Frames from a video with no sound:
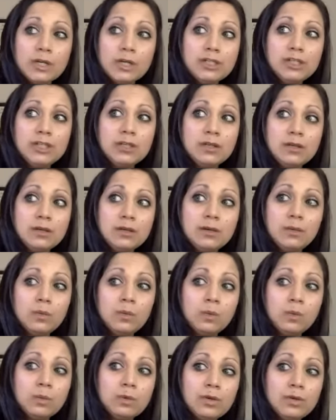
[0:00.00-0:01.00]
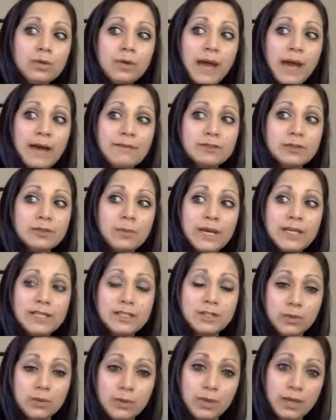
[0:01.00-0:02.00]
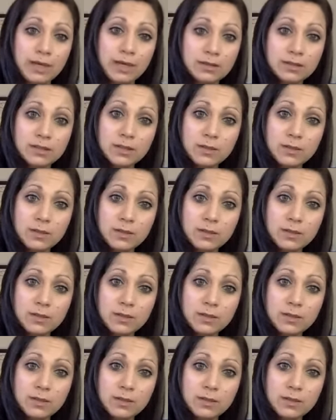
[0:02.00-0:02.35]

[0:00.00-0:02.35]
you would have to weigh two things.